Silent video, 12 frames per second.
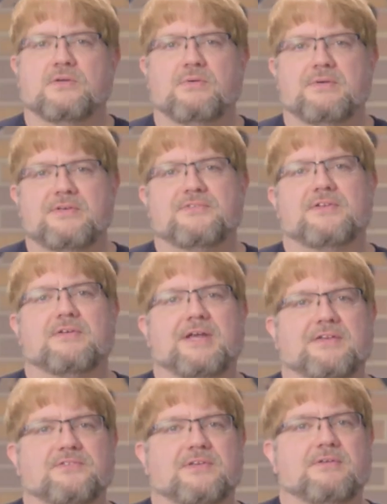Queries that are
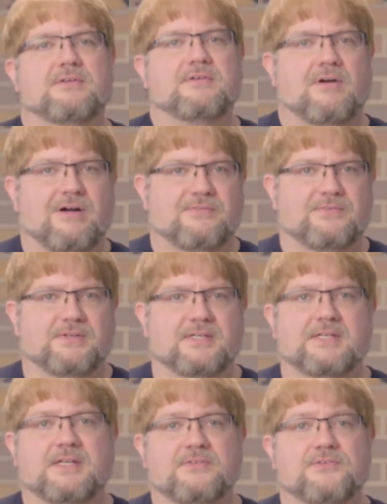executed often
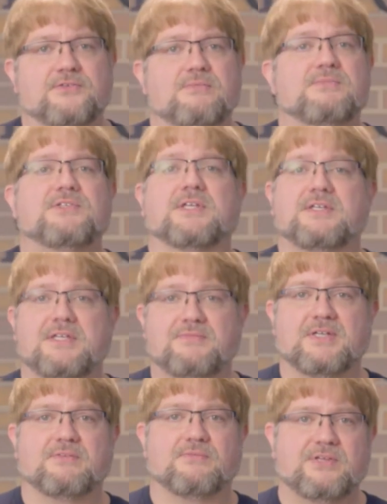can consume
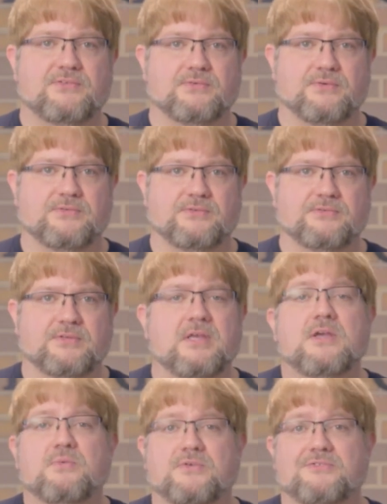significant resources,
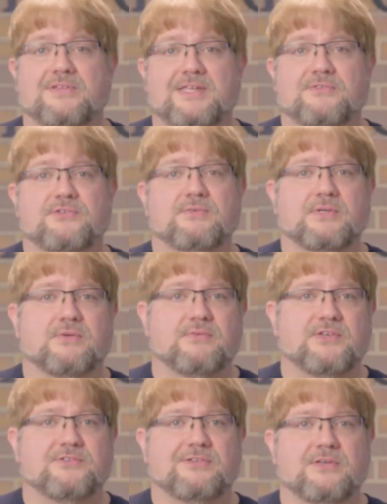which leads to
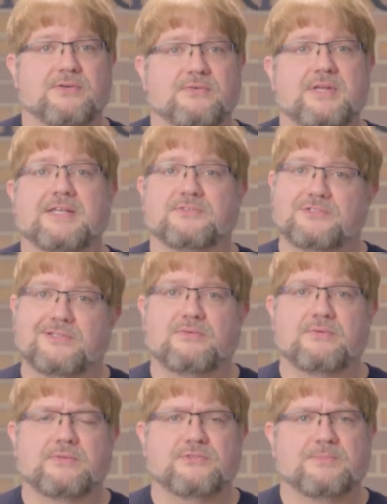increased load and
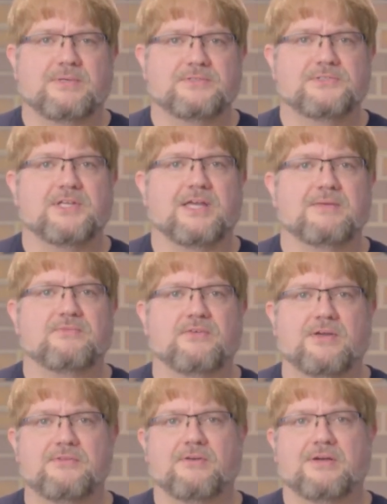slower response time for
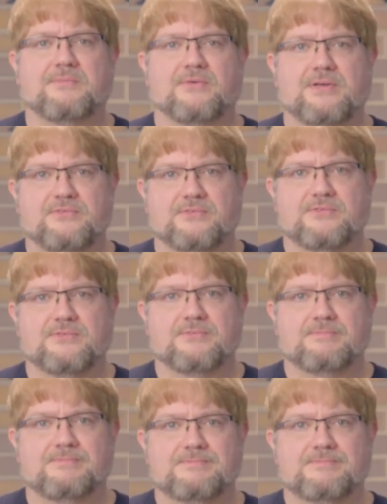other operations.